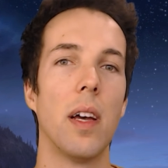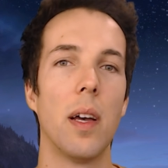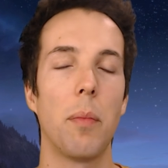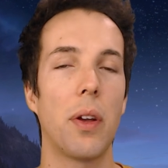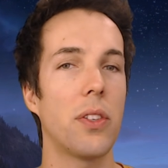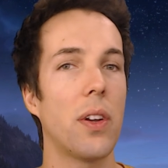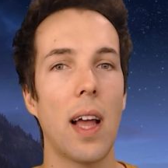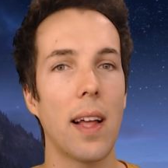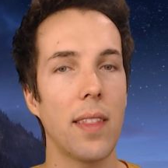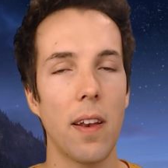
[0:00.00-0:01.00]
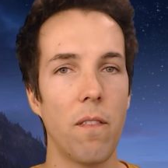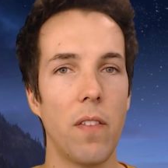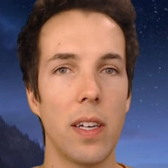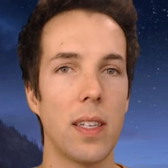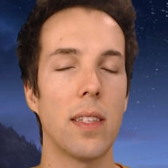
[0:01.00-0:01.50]
because they're not that
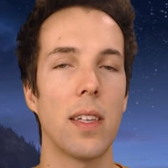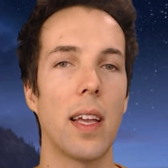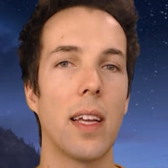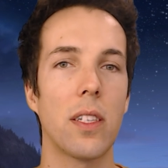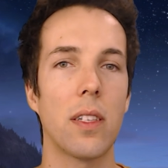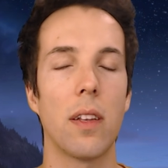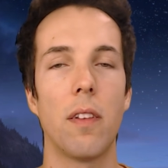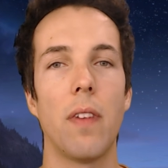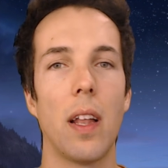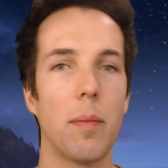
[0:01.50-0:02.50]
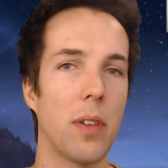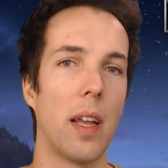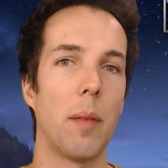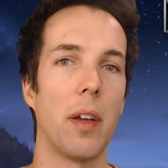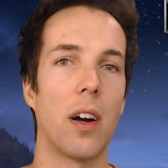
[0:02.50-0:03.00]
efficient against developed
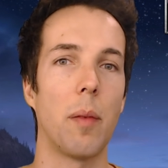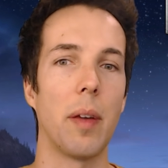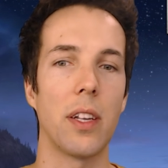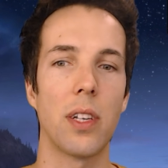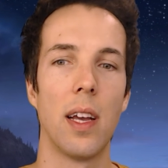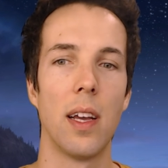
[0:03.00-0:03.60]
enemy armies.